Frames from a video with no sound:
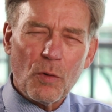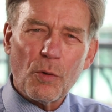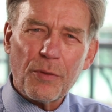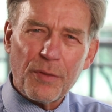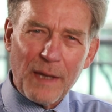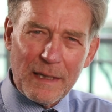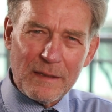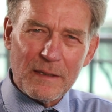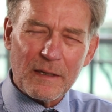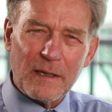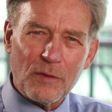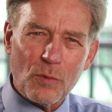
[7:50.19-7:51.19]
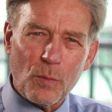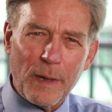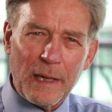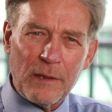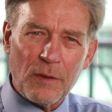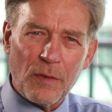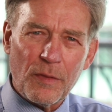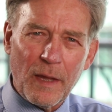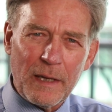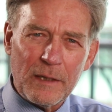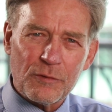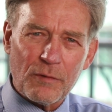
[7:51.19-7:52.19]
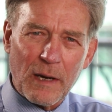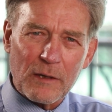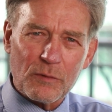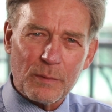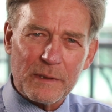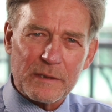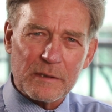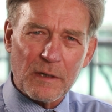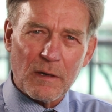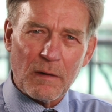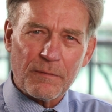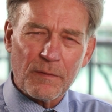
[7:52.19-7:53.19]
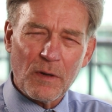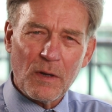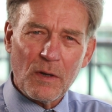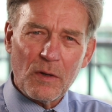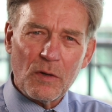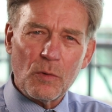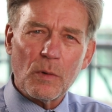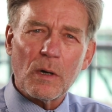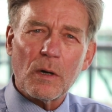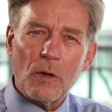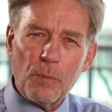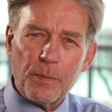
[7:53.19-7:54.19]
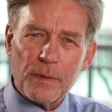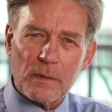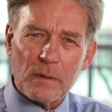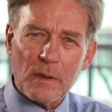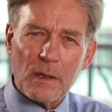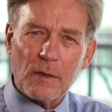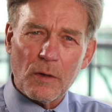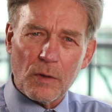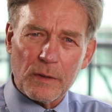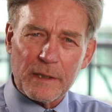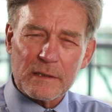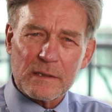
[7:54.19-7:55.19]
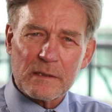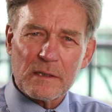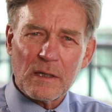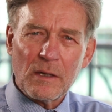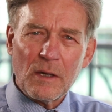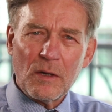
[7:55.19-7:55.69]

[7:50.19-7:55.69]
authentic in the way that they interact with staff, who are open and honest,